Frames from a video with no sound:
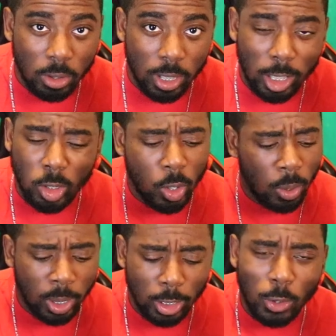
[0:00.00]
Actually, no,
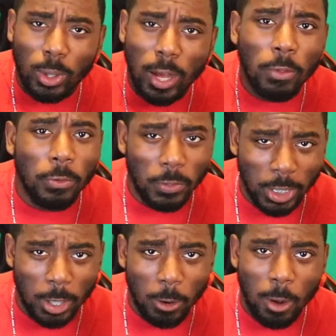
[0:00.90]
wait, do it after the
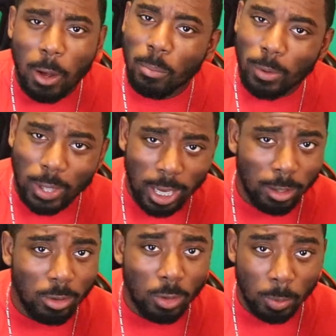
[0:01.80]
video. But hey,
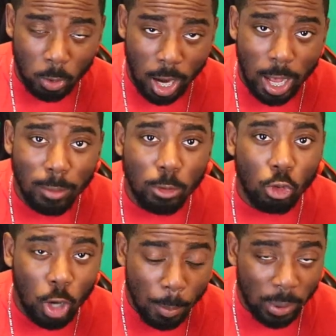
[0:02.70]
subscribe,
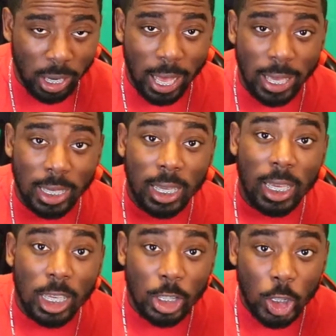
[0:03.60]
drop a like,
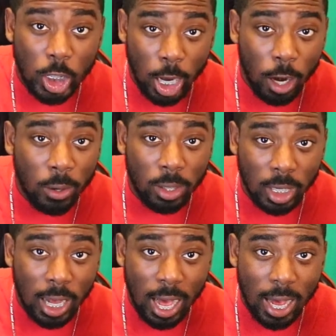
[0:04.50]
share the
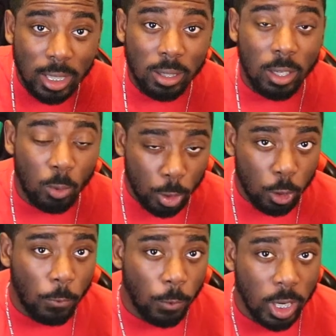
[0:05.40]
content with your
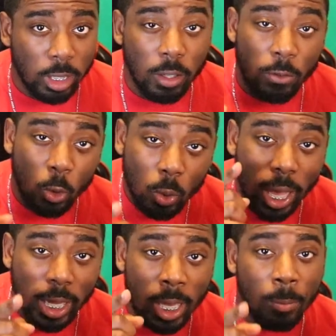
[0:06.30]
friends. If you
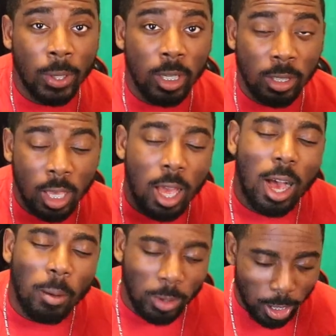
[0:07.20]
like Apex,
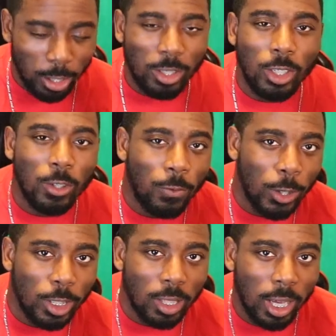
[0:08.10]
I'm guaranteed your
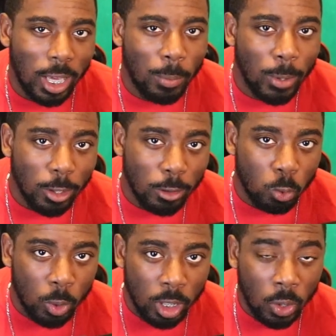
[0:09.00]
friends like Apex as
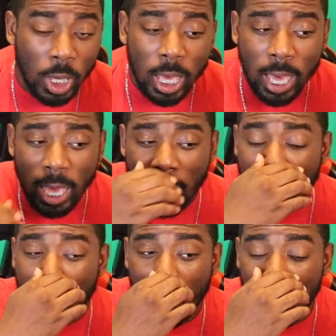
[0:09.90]
well. And
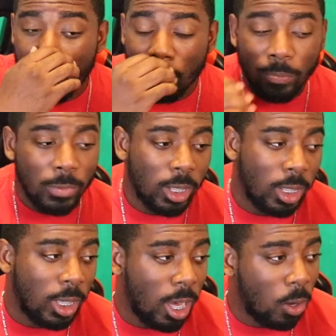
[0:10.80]
um,
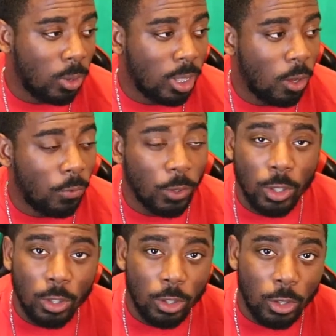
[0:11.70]
yeah, without
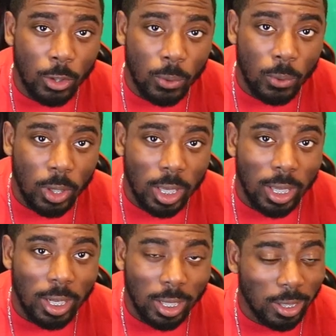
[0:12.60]
further ado,
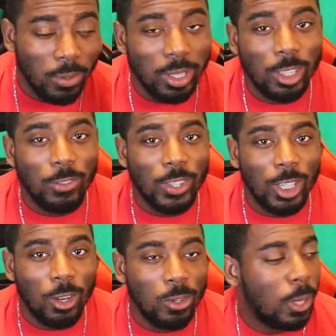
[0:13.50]
let's get right into this video.